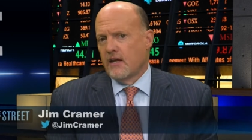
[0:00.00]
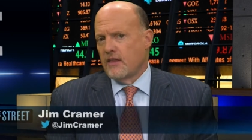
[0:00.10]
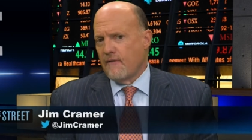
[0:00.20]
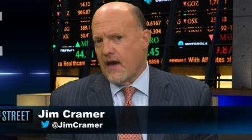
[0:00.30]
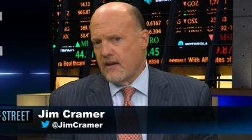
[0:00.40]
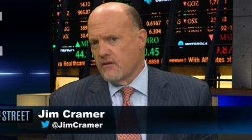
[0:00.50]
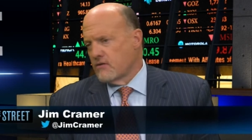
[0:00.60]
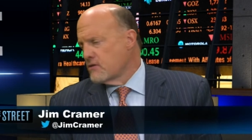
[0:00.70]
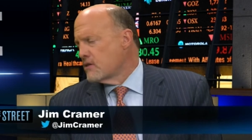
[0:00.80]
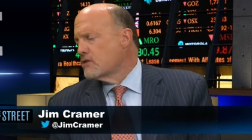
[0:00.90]
they've had,
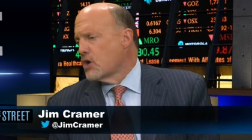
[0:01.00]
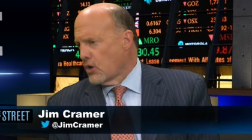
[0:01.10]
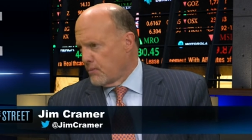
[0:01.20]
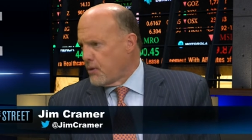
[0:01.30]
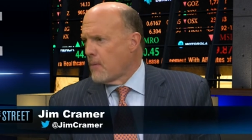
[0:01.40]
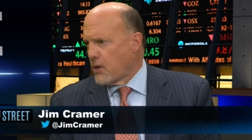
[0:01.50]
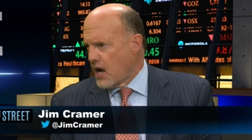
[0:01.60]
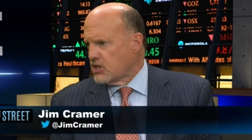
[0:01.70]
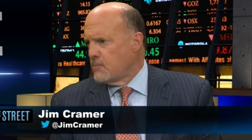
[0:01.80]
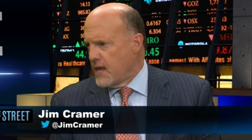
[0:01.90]
they're
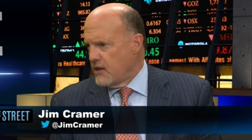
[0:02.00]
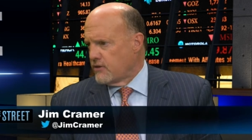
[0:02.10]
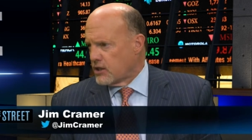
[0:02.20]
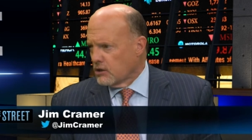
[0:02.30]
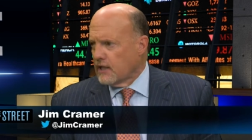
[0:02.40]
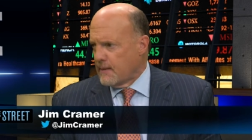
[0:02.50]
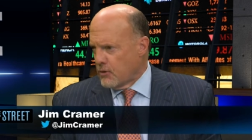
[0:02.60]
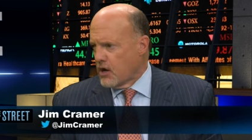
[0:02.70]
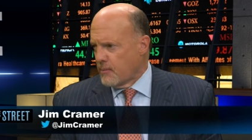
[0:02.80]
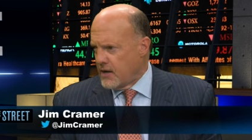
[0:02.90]
approximating that the
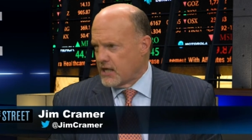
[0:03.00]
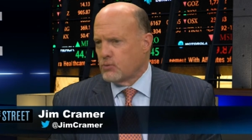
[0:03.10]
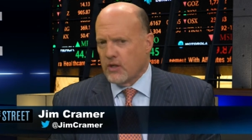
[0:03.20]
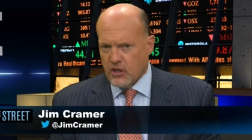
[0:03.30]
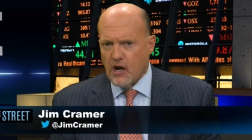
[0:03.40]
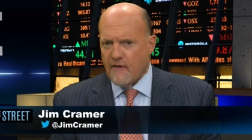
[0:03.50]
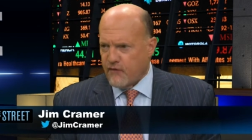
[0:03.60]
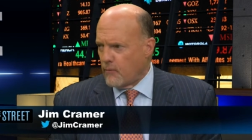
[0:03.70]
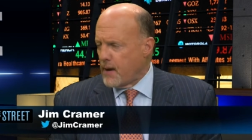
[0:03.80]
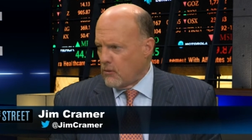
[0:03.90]
labor number next week, the
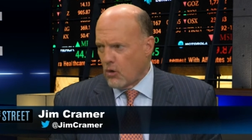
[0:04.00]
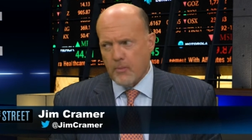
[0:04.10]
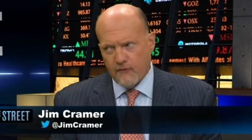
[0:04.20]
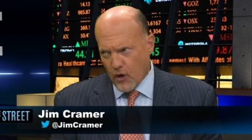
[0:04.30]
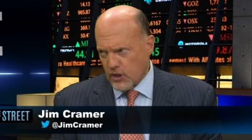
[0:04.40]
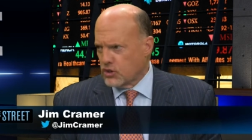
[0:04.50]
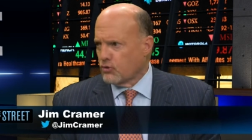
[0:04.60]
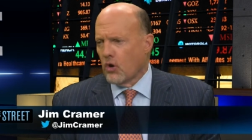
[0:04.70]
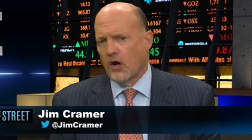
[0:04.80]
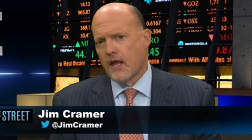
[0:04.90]
non-farm payroll, will be very
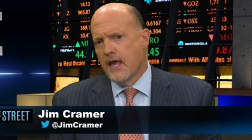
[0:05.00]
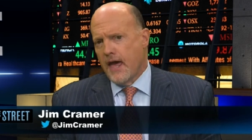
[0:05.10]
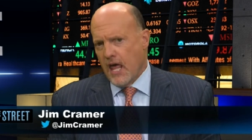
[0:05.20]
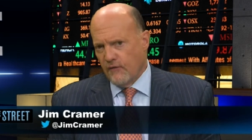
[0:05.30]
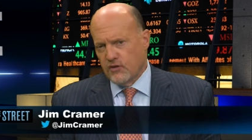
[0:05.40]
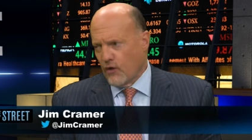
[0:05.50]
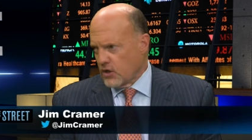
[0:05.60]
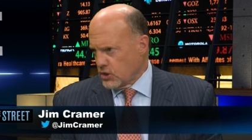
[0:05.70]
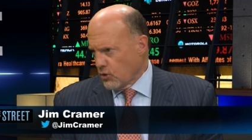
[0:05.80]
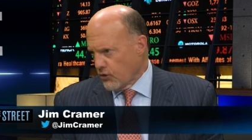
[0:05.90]
strong. And if it's very
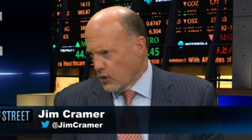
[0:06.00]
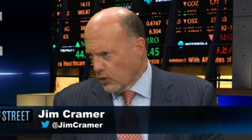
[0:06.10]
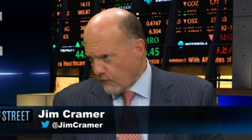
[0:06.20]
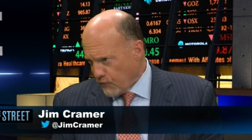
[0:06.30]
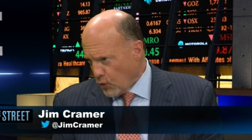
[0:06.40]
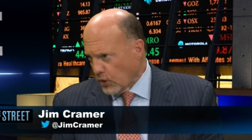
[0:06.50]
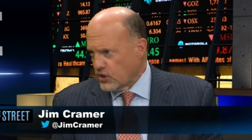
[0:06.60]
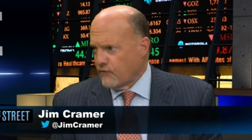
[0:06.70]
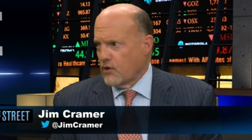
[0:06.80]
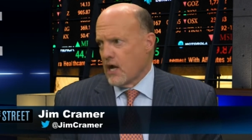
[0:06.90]
strong, they'll look
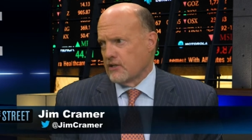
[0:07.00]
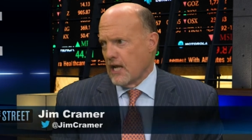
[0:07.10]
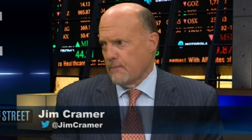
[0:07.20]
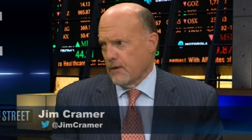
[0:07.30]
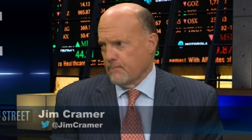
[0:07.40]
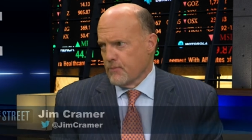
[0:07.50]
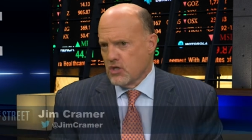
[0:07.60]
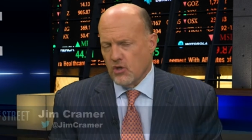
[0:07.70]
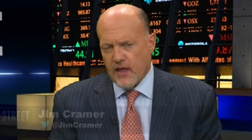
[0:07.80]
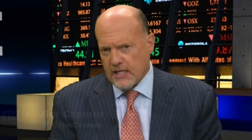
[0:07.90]
foolish if they're not tapering.
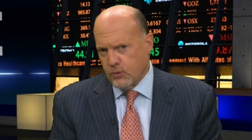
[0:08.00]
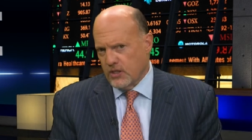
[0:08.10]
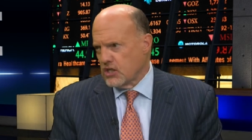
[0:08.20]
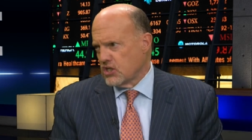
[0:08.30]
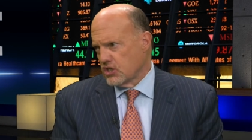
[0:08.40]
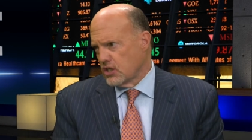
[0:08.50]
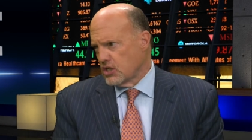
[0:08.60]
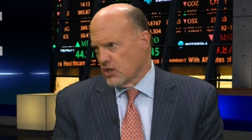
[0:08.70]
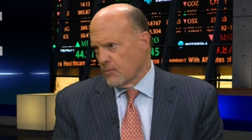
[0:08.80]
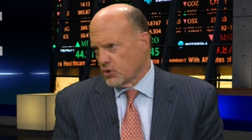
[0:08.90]
So that's what this is.
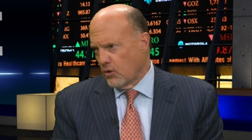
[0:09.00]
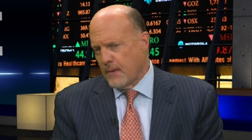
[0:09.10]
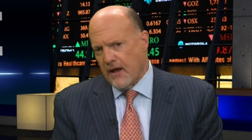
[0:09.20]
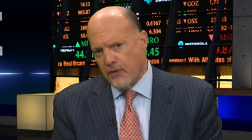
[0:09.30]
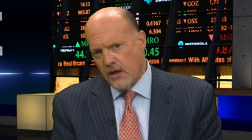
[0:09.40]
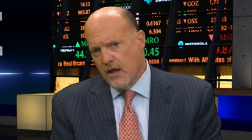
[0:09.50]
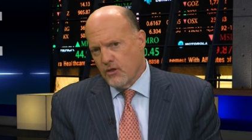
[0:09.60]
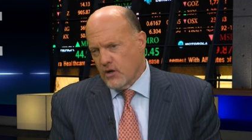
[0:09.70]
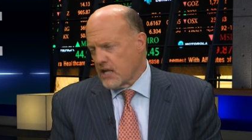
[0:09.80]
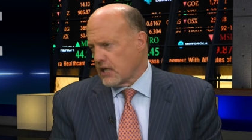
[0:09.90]
This number's all about. They're
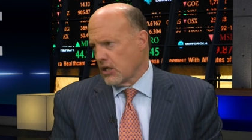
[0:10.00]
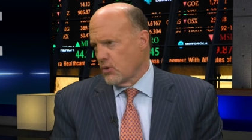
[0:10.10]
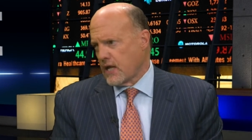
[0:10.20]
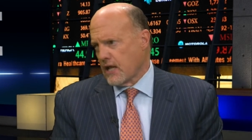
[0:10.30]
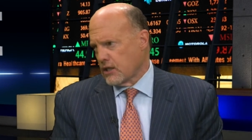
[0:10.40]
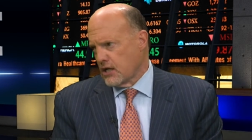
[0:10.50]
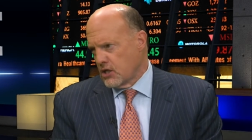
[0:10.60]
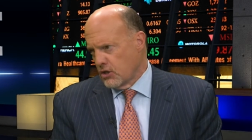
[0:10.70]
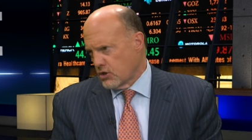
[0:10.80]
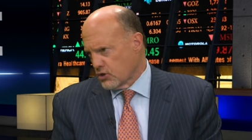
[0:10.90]
not taking into account the
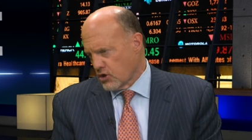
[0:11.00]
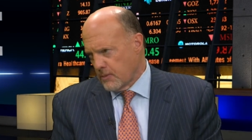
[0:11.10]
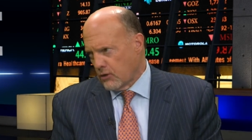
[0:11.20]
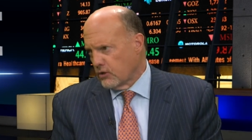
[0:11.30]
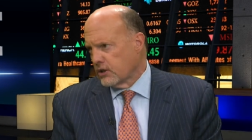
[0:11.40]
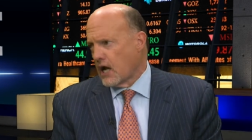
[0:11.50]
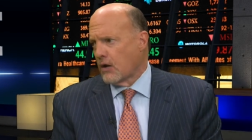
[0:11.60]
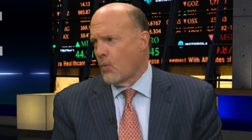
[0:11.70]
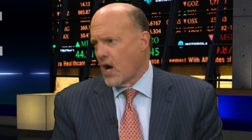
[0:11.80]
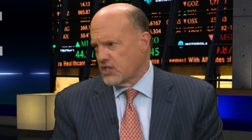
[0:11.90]
idea that there's going to be gridlock
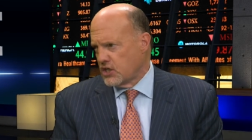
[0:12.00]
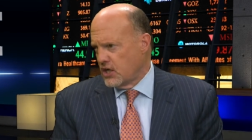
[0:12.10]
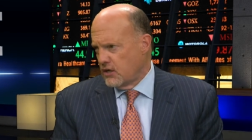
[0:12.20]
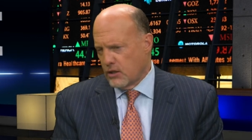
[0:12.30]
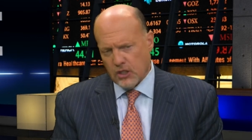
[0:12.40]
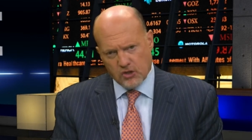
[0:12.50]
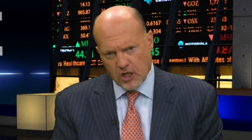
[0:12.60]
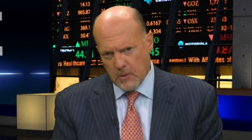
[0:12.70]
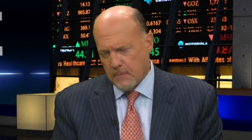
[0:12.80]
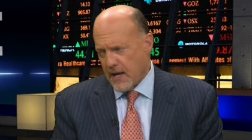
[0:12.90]
in Washington and things are going
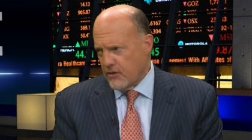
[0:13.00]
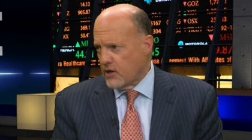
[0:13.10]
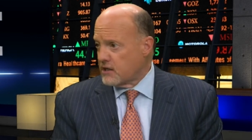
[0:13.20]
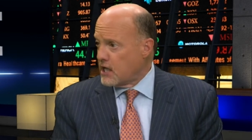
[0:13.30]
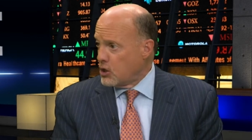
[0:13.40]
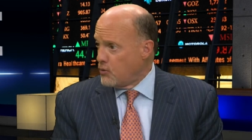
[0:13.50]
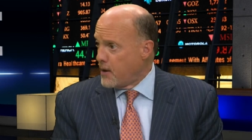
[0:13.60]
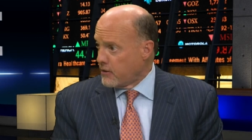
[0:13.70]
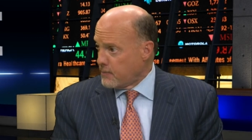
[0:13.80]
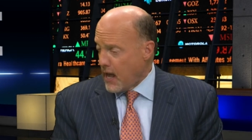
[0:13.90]
to be bad. They're not taking into
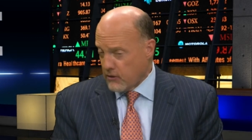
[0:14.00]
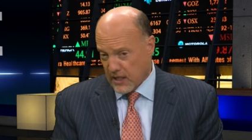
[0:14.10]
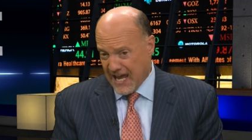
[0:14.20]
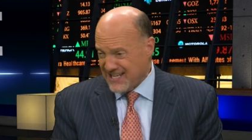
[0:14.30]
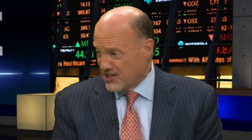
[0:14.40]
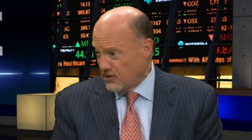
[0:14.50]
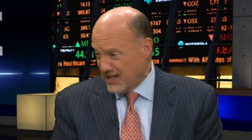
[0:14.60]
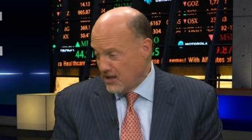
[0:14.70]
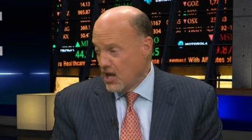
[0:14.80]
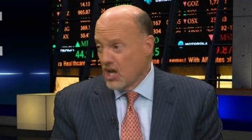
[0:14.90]
account gasoline